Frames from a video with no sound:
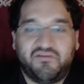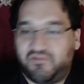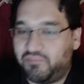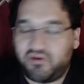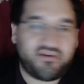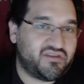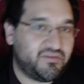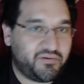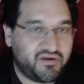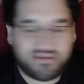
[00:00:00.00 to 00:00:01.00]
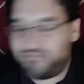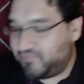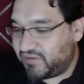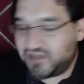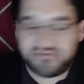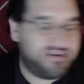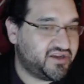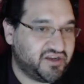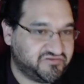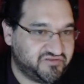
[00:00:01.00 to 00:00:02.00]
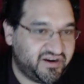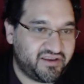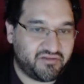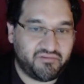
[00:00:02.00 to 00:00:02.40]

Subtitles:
from person to person, from country to country, right?